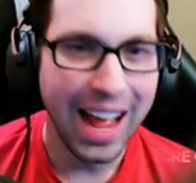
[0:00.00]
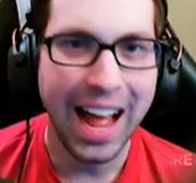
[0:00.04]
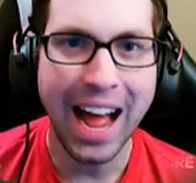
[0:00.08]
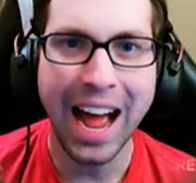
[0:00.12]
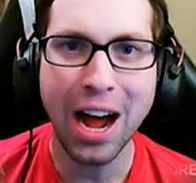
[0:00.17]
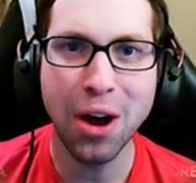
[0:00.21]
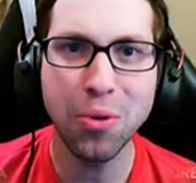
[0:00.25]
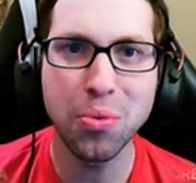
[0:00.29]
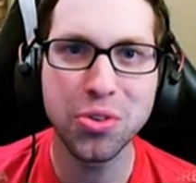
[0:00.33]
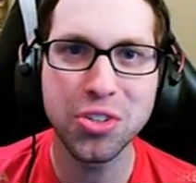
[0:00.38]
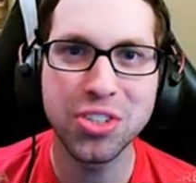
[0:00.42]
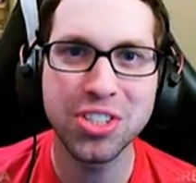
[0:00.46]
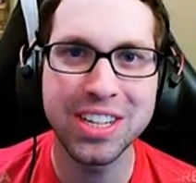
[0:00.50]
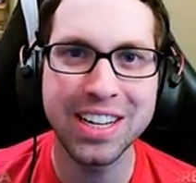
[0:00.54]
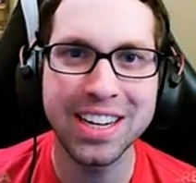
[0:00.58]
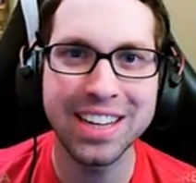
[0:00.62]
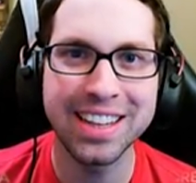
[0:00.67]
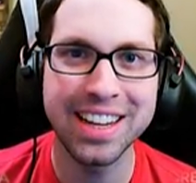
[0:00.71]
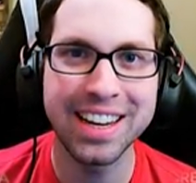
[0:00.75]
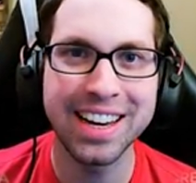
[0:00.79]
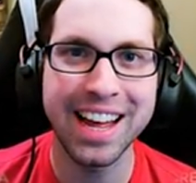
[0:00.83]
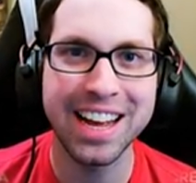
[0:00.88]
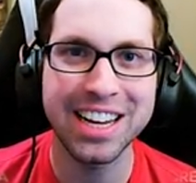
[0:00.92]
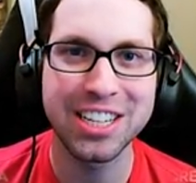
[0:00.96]
I will see you in
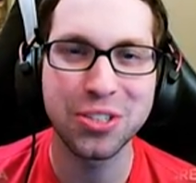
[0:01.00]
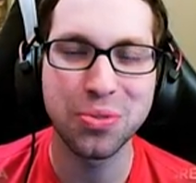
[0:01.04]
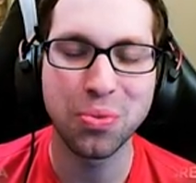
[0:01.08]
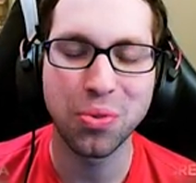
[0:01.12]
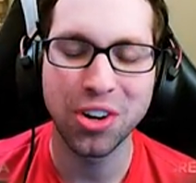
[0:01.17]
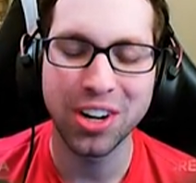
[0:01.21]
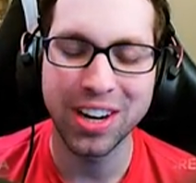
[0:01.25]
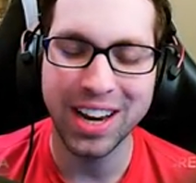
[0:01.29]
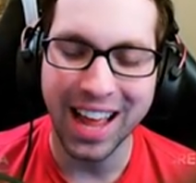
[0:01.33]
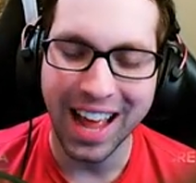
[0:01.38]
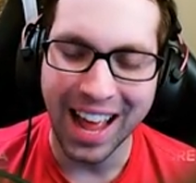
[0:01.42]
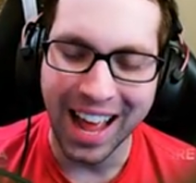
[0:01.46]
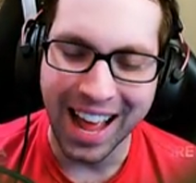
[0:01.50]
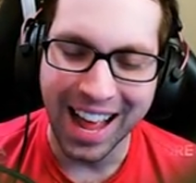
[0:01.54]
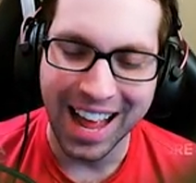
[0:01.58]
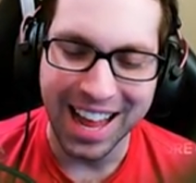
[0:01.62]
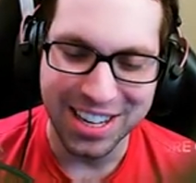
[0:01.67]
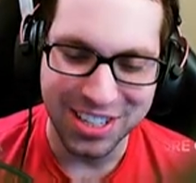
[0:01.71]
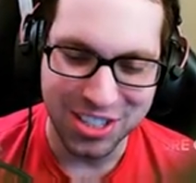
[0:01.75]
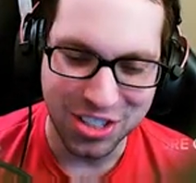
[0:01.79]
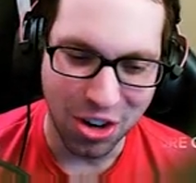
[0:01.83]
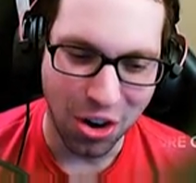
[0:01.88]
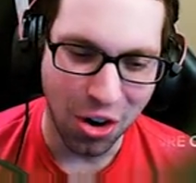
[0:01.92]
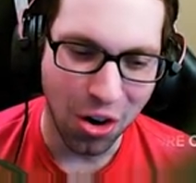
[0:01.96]
the next one.
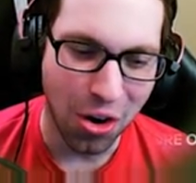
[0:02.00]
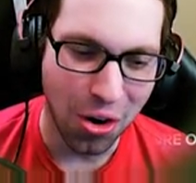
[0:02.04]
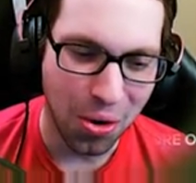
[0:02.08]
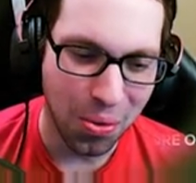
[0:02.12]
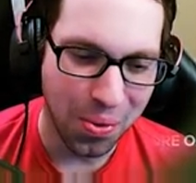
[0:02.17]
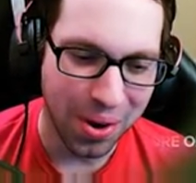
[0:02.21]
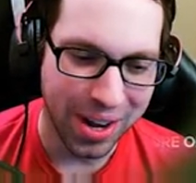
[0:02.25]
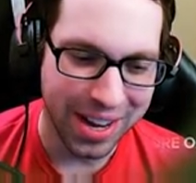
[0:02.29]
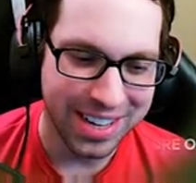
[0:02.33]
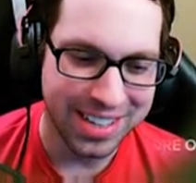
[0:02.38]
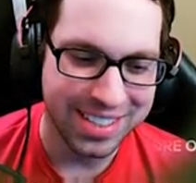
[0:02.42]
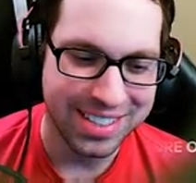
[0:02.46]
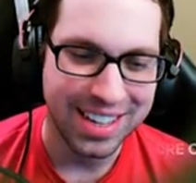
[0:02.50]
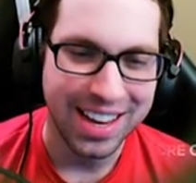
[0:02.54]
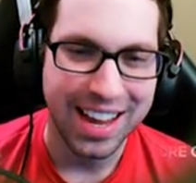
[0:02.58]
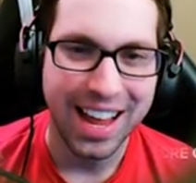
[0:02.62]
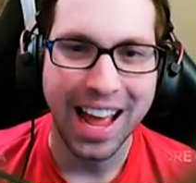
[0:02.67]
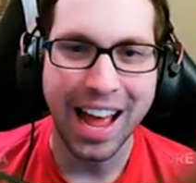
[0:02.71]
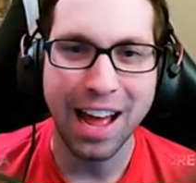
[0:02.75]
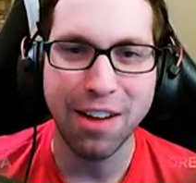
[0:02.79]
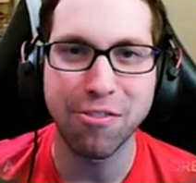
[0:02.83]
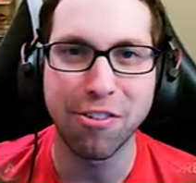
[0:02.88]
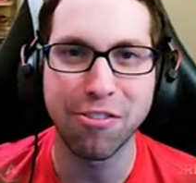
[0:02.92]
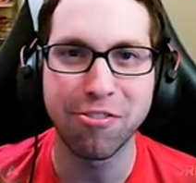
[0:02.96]
As always, have a